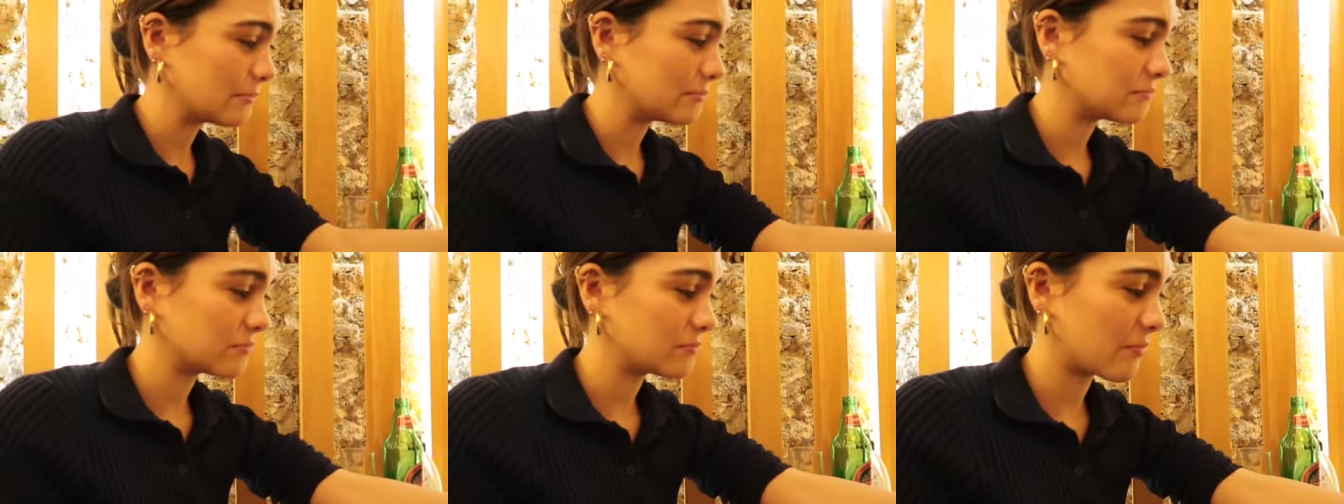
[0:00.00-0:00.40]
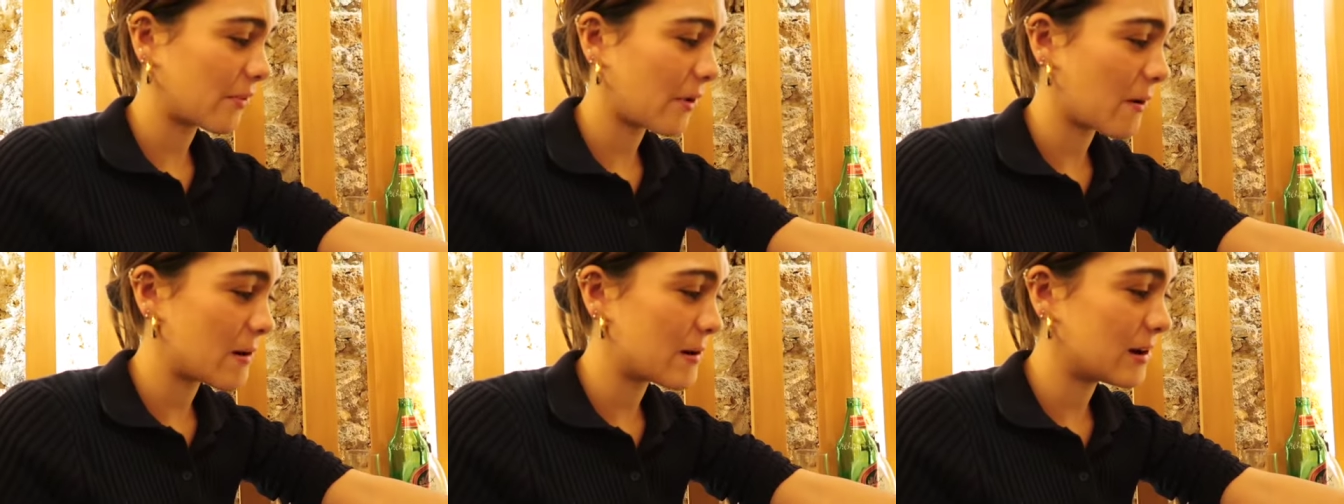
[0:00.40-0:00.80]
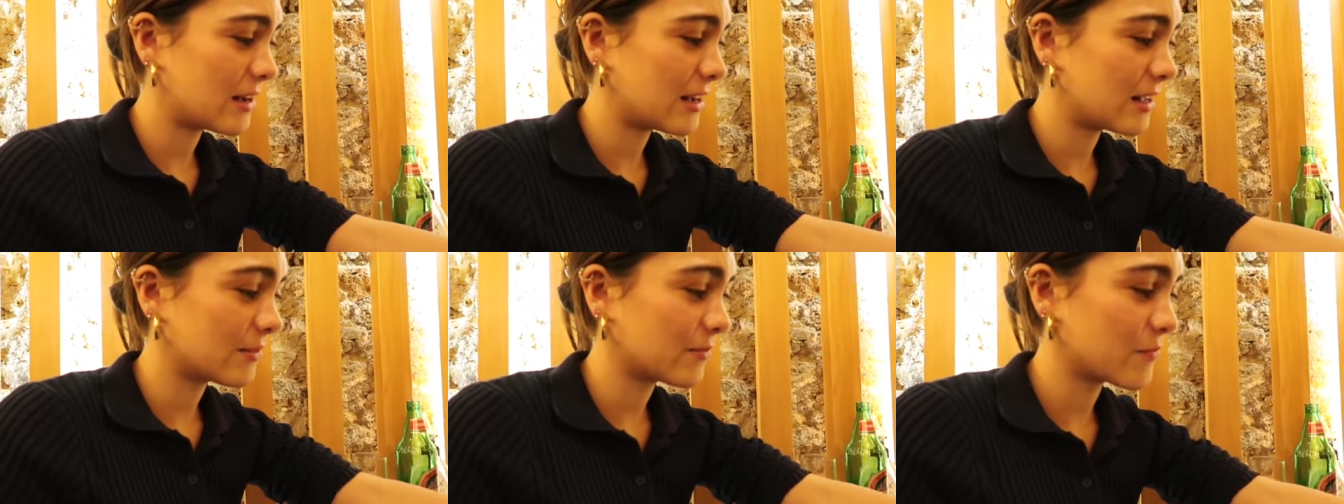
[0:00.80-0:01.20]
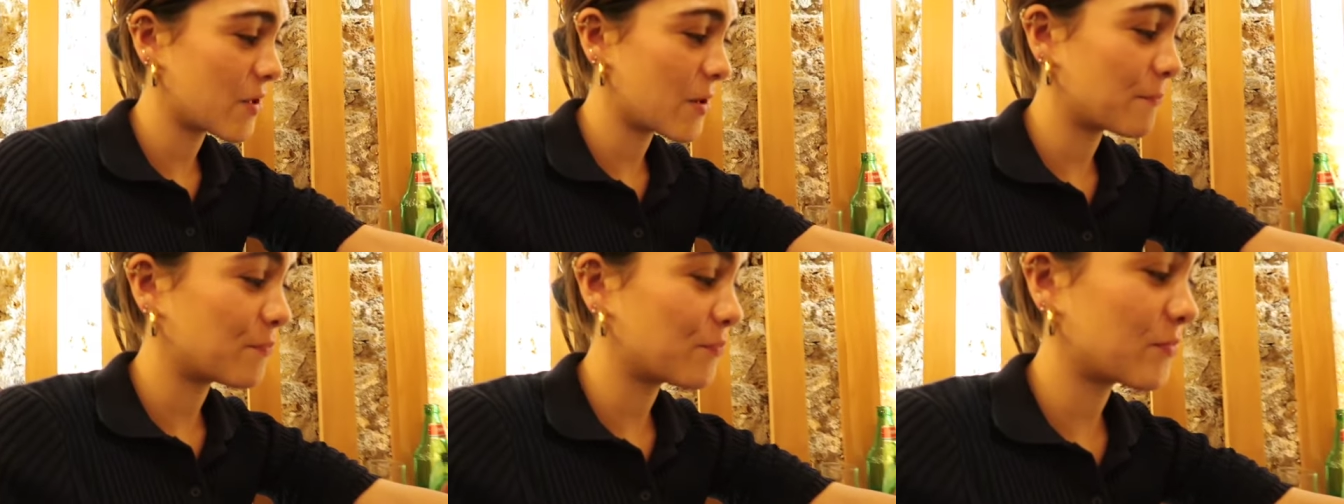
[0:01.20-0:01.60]
yeah.
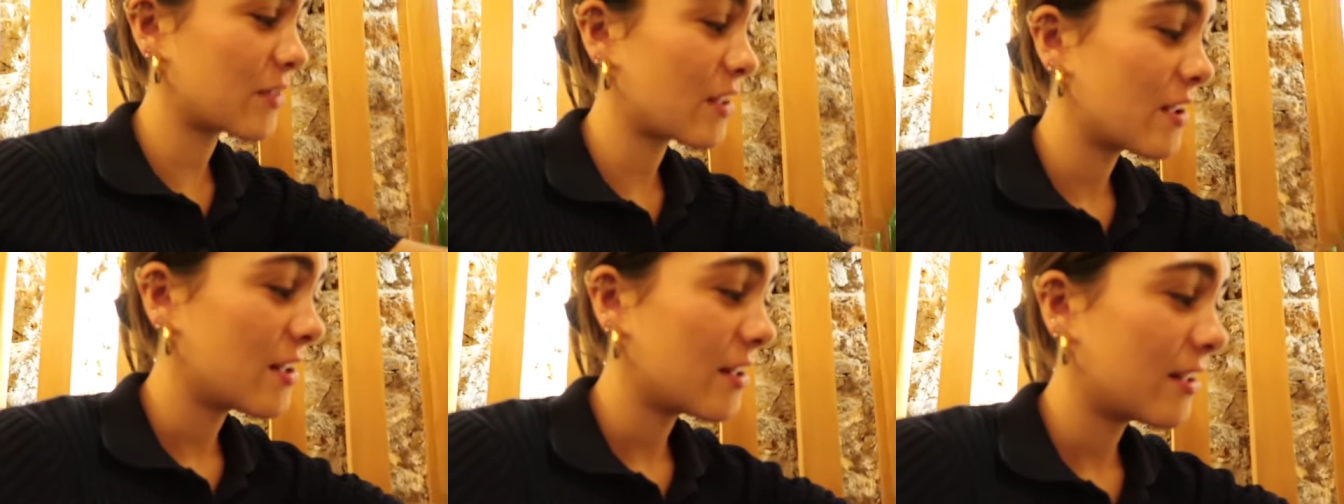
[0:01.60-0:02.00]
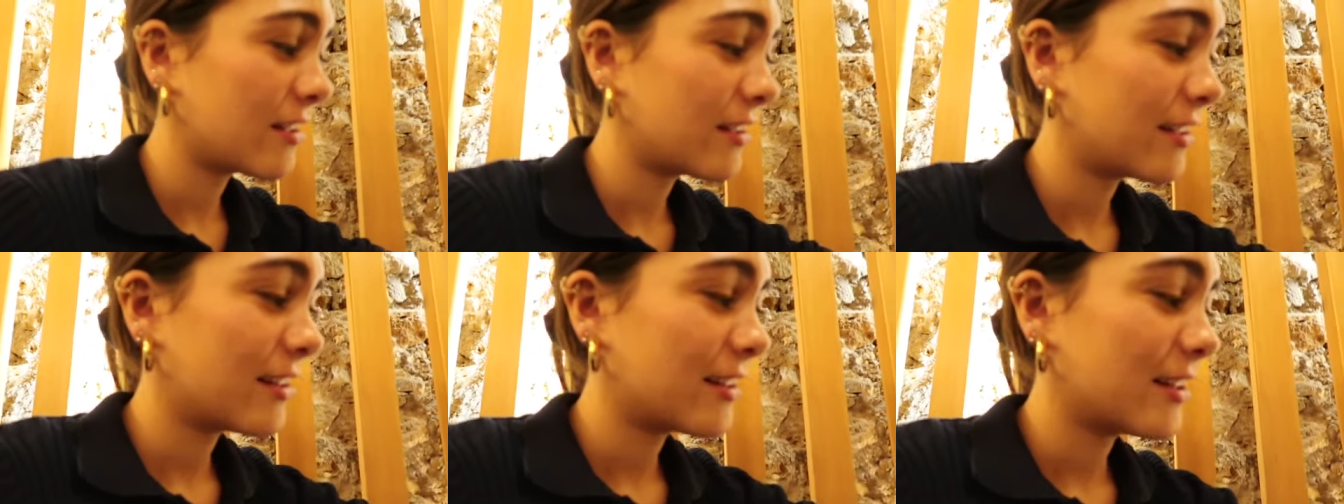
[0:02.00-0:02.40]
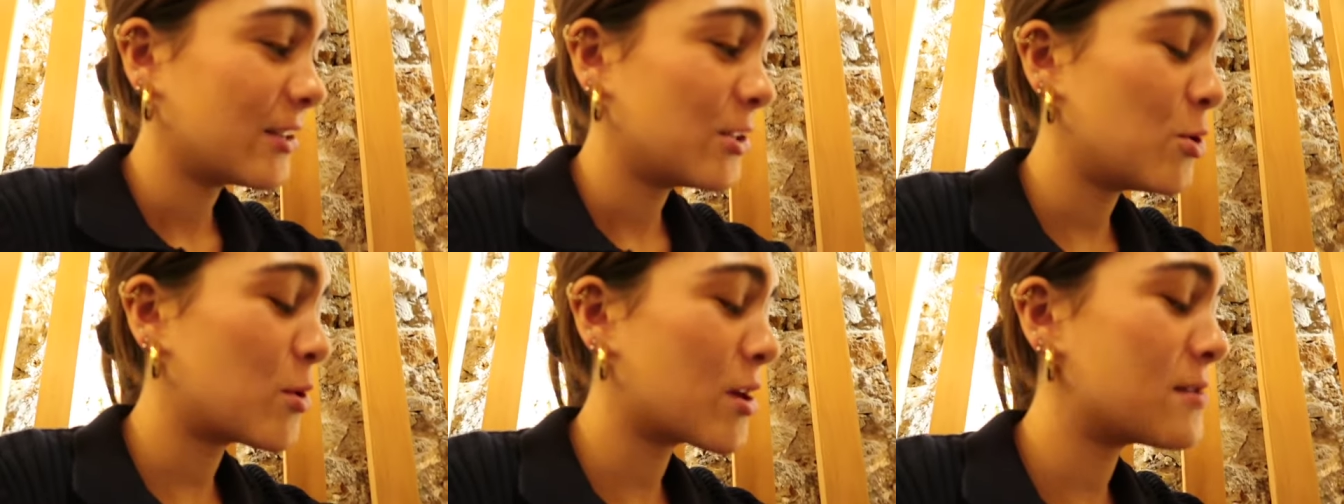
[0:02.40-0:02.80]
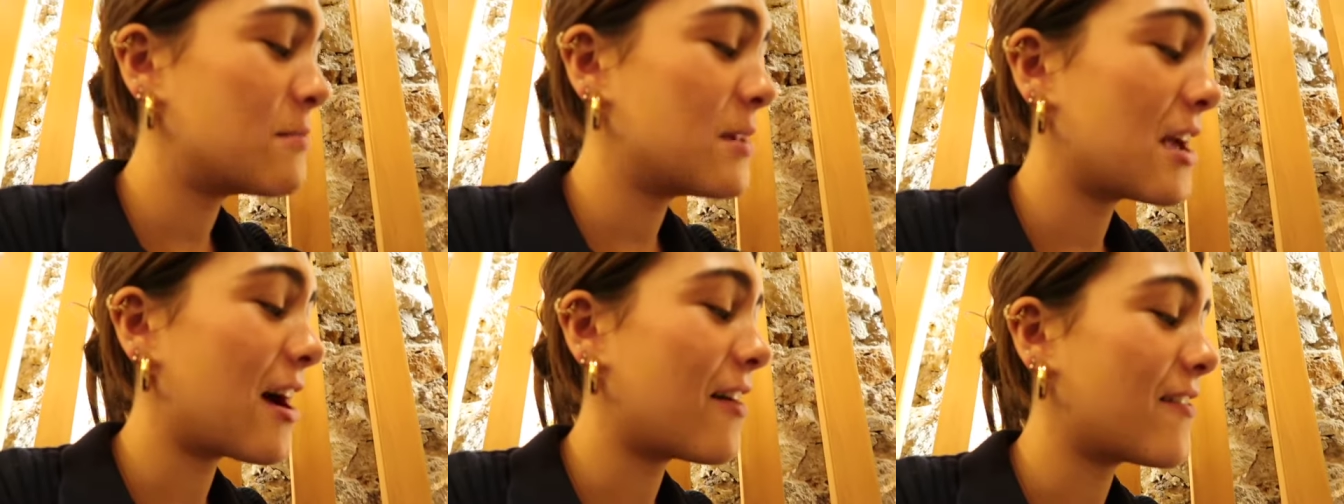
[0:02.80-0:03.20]
Oh god, that's you can
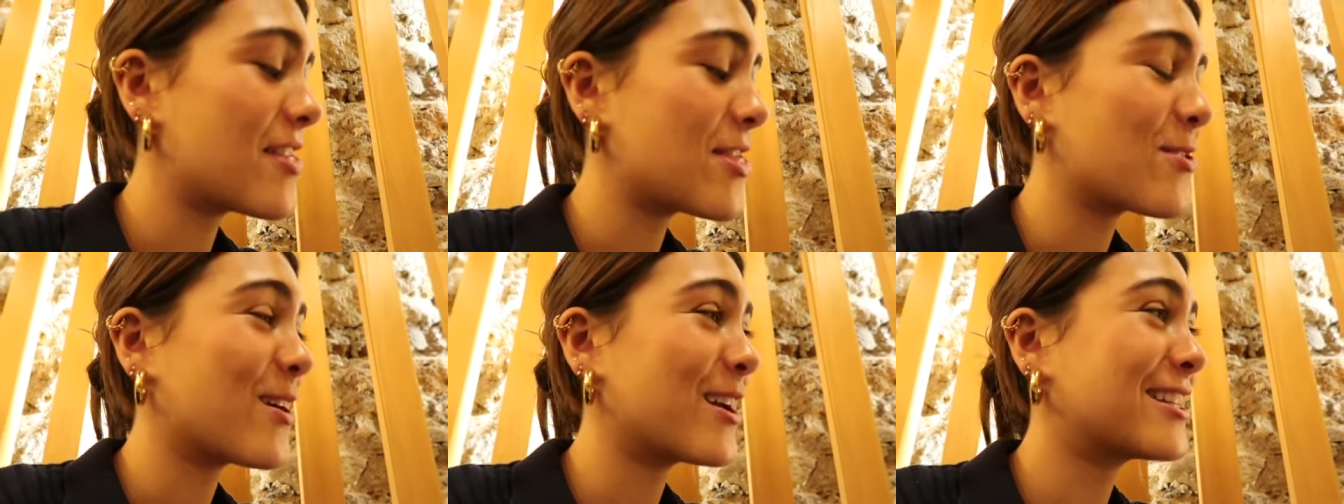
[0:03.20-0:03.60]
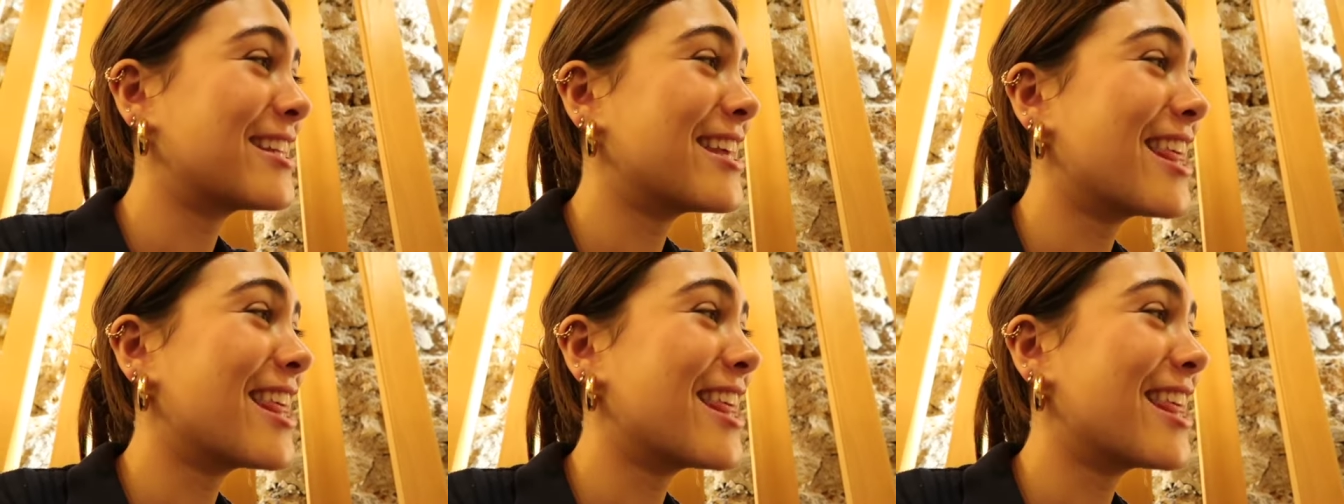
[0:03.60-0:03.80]
be having the rest of